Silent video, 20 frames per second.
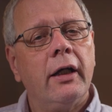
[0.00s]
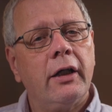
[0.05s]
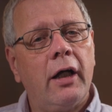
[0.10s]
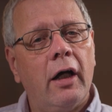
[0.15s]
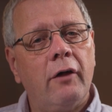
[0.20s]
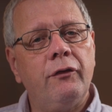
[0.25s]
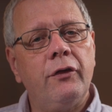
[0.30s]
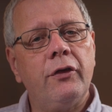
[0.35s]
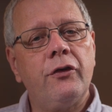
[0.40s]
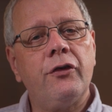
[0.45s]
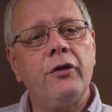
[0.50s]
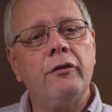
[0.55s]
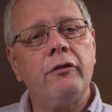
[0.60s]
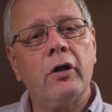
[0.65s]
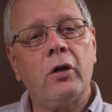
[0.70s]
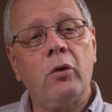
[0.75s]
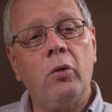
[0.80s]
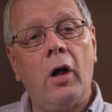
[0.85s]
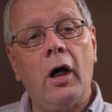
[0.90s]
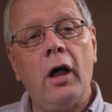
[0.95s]
covers the
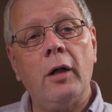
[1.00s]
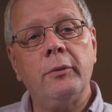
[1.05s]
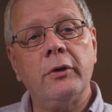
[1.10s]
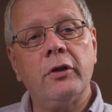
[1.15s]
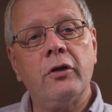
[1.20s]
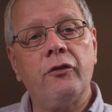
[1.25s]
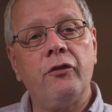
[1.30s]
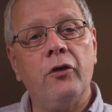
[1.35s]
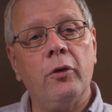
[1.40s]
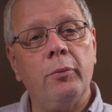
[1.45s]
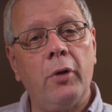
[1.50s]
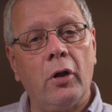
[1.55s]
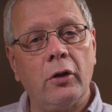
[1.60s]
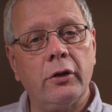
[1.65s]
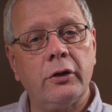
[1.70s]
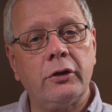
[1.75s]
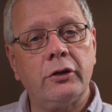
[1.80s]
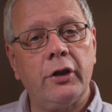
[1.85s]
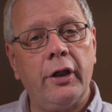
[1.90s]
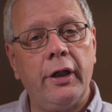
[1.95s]
requirements for
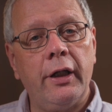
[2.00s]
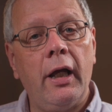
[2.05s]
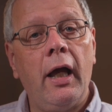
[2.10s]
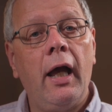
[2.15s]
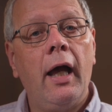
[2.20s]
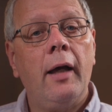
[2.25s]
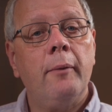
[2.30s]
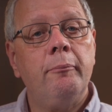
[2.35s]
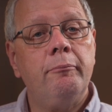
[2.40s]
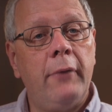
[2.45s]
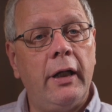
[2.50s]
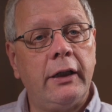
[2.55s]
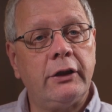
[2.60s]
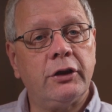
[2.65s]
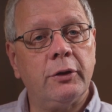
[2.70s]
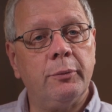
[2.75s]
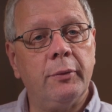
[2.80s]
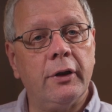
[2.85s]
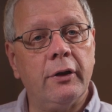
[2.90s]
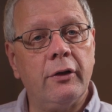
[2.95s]
monitoring,
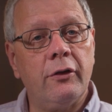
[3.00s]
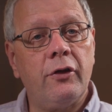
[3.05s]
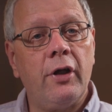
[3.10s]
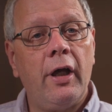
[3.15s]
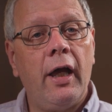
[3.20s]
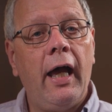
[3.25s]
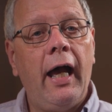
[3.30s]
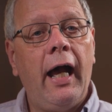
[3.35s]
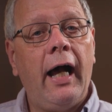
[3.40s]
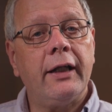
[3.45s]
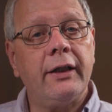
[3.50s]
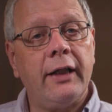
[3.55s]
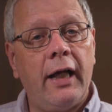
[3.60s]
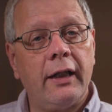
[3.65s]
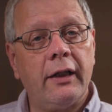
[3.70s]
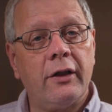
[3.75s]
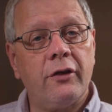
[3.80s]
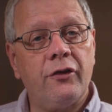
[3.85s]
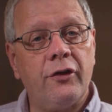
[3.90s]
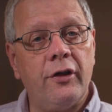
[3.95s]
measurement,
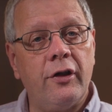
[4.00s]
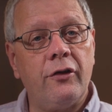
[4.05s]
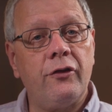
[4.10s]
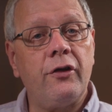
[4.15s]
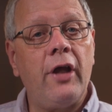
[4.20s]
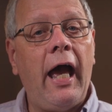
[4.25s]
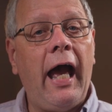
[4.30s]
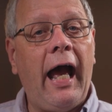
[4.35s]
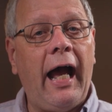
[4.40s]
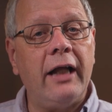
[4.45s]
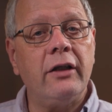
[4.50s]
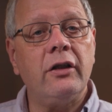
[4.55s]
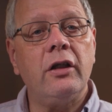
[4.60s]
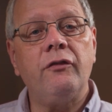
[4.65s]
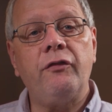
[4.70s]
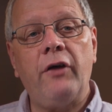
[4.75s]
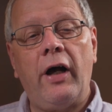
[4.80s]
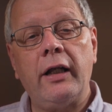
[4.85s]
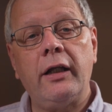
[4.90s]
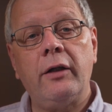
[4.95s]
analysis and
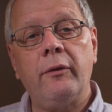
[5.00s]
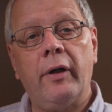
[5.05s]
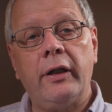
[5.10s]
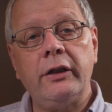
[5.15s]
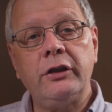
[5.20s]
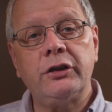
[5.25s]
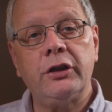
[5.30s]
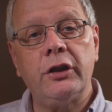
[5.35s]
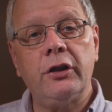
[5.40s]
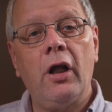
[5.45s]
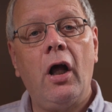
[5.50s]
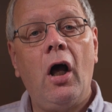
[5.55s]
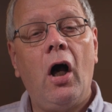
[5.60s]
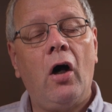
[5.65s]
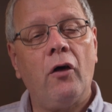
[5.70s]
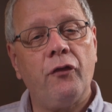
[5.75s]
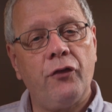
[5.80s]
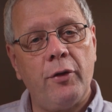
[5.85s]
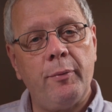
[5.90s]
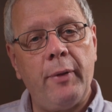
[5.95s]
evaluation
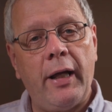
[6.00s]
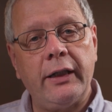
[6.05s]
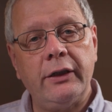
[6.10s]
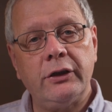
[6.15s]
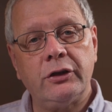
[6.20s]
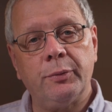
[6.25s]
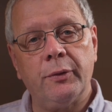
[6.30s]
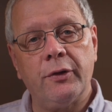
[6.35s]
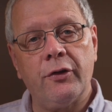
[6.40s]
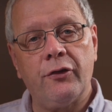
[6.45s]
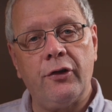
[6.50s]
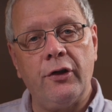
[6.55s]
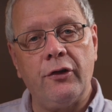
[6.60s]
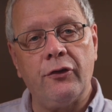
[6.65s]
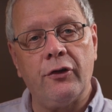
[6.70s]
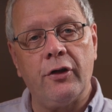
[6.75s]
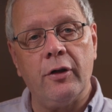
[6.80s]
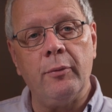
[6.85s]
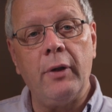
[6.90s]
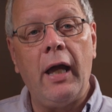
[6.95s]
of the management
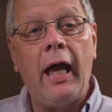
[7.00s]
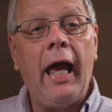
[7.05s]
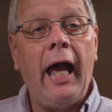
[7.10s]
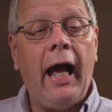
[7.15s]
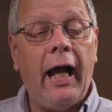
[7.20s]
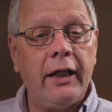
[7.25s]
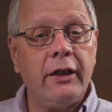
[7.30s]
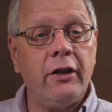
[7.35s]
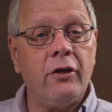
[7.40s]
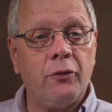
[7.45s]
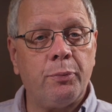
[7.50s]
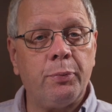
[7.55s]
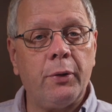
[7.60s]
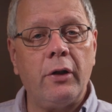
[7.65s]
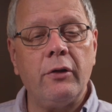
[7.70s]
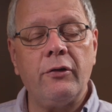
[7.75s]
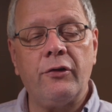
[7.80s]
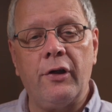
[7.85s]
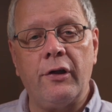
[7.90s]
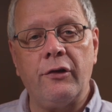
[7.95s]
system and its
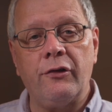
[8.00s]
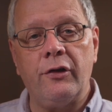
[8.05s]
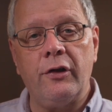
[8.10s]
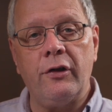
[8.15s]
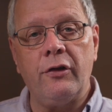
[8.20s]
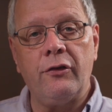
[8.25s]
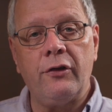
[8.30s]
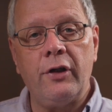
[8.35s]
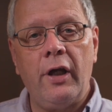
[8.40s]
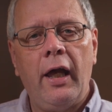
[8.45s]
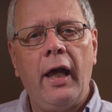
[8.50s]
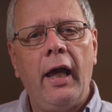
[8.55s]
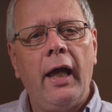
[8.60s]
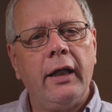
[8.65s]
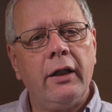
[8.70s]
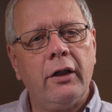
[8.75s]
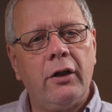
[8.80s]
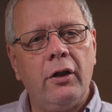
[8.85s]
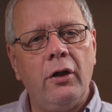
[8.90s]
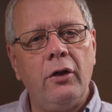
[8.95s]
processes,
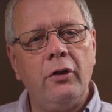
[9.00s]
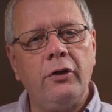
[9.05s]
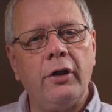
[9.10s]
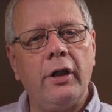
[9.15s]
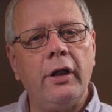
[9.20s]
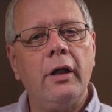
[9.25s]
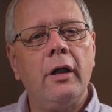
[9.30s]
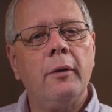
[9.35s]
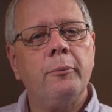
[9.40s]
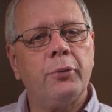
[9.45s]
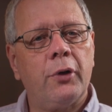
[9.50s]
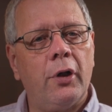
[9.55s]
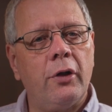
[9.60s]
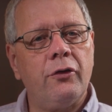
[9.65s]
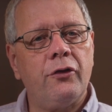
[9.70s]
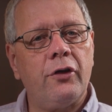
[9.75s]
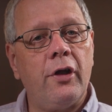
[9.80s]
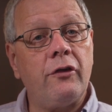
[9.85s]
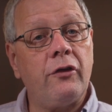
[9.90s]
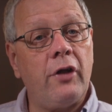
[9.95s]
including
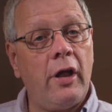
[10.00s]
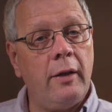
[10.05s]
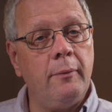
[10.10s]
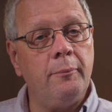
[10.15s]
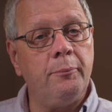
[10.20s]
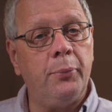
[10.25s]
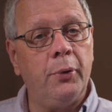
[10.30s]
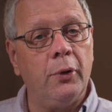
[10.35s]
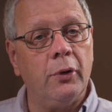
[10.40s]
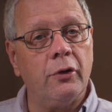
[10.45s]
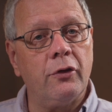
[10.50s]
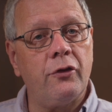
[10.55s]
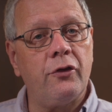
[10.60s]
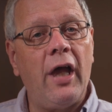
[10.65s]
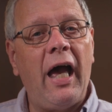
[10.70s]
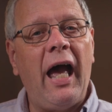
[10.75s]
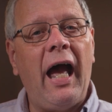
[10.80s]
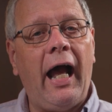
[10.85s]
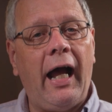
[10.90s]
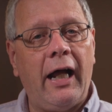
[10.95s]
process inputs
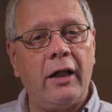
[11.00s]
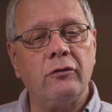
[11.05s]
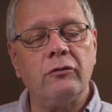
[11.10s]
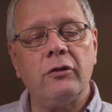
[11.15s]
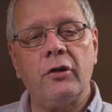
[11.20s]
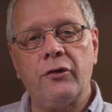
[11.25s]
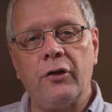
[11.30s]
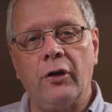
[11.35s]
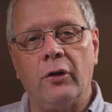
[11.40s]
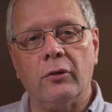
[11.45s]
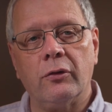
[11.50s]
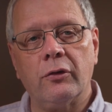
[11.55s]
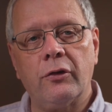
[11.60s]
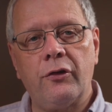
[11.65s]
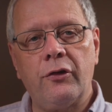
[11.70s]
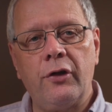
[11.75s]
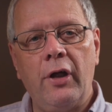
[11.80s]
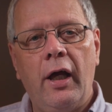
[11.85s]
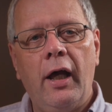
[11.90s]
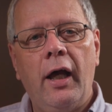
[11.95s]
and
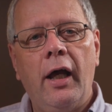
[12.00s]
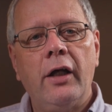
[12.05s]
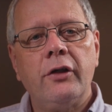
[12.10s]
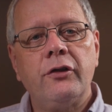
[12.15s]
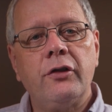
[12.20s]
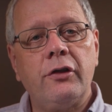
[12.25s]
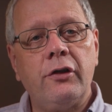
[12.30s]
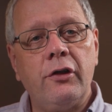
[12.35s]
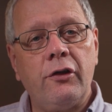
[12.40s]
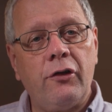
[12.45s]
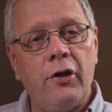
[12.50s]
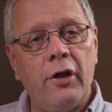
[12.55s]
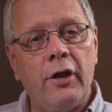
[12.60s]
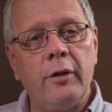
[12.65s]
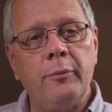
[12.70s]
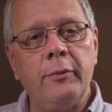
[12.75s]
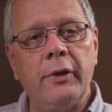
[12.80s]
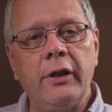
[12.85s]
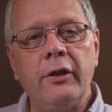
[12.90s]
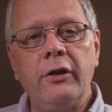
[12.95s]
results, to
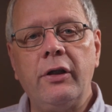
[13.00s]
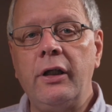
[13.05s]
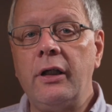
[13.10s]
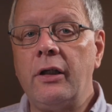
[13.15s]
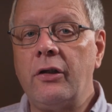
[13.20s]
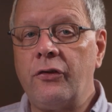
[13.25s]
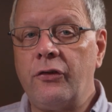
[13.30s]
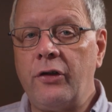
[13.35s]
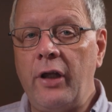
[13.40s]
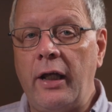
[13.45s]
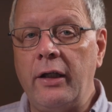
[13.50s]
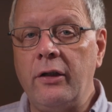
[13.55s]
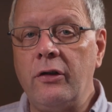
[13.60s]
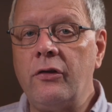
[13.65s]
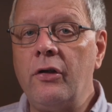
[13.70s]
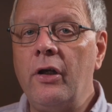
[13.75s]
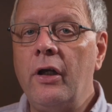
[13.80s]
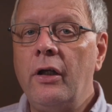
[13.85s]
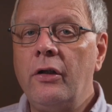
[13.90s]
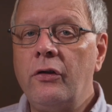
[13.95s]
determine the
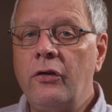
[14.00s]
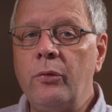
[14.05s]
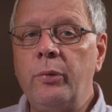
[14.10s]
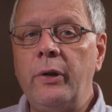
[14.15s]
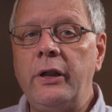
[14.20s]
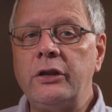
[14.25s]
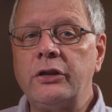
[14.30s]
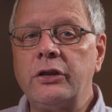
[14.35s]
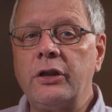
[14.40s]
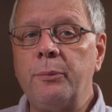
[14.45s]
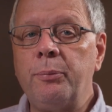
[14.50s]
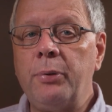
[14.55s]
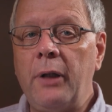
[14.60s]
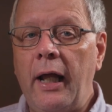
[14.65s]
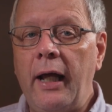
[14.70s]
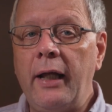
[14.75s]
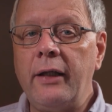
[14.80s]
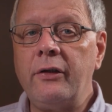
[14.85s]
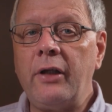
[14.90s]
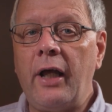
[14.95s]
extent to which the
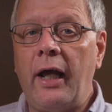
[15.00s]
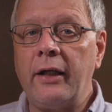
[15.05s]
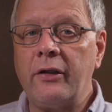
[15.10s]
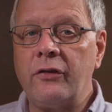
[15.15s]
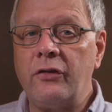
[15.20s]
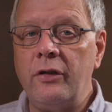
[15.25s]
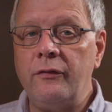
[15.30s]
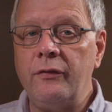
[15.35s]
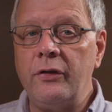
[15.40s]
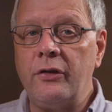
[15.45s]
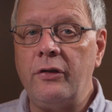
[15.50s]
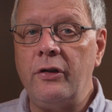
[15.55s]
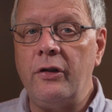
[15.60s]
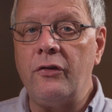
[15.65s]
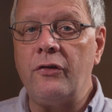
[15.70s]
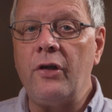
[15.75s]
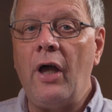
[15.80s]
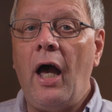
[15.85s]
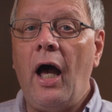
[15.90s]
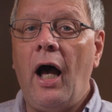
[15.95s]
planned
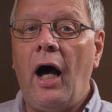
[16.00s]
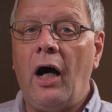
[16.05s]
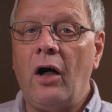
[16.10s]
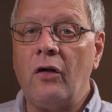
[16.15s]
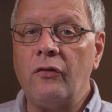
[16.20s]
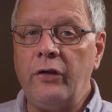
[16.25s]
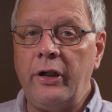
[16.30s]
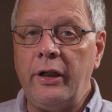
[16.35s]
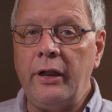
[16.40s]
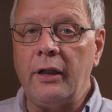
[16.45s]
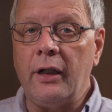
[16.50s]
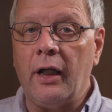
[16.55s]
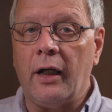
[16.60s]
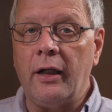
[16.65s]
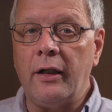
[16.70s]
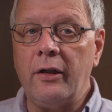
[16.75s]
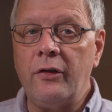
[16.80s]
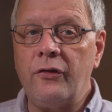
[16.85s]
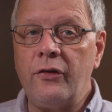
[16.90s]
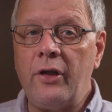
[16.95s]
activities are
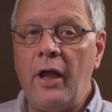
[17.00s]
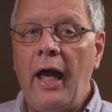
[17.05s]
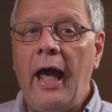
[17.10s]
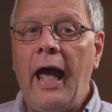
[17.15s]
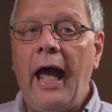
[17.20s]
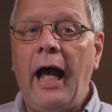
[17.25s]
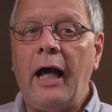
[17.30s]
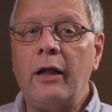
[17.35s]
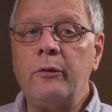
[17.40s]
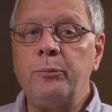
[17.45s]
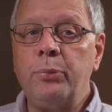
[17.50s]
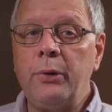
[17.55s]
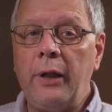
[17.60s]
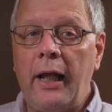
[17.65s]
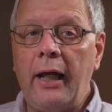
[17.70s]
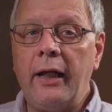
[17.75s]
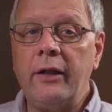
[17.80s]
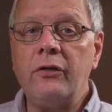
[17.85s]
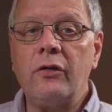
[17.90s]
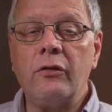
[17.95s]
realised and
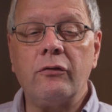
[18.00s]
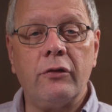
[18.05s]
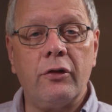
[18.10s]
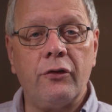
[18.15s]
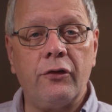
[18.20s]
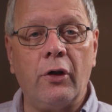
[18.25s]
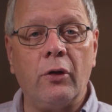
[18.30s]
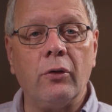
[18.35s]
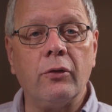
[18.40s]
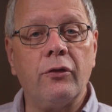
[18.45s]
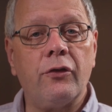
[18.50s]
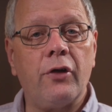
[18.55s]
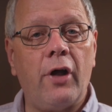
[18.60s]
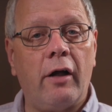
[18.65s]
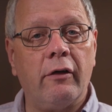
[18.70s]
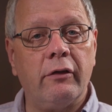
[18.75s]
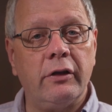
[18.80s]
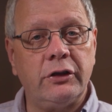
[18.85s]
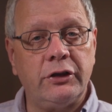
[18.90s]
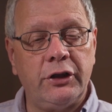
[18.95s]
planned results
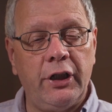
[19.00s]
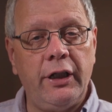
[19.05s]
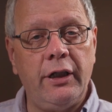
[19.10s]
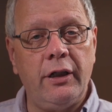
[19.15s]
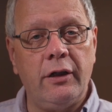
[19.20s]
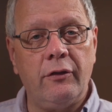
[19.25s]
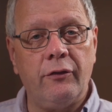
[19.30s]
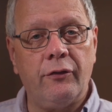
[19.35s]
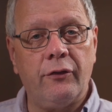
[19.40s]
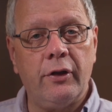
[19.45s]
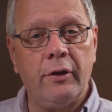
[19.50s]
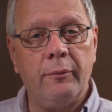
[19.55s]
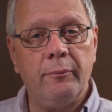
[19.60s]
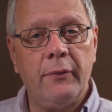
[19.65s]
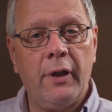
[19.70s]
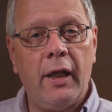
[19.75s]
are achieved.